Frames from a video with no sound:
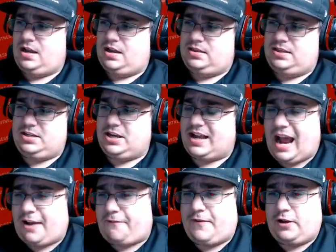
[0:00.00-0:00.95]
You
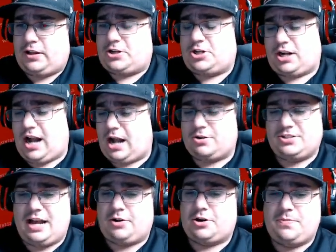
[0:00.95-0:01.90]
got to feel like Chicago's
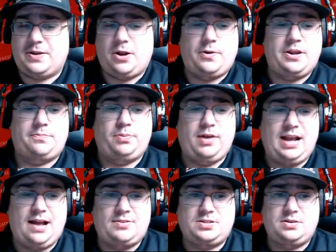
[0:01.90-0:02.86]
now going to be going into the
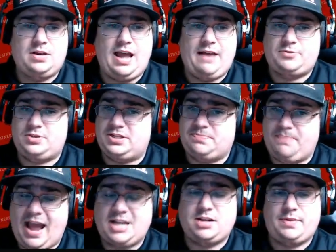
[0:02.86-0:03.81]
playoffs after this
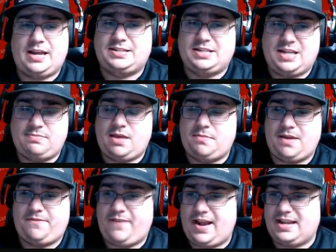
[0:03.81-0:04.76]
matchup against a team they may
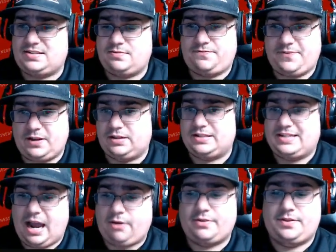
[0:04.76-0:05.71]
face, feeling
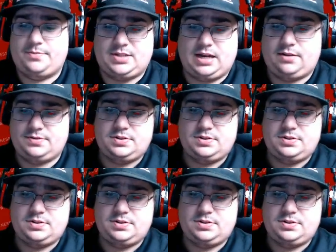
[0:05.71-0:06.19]
down on themselves.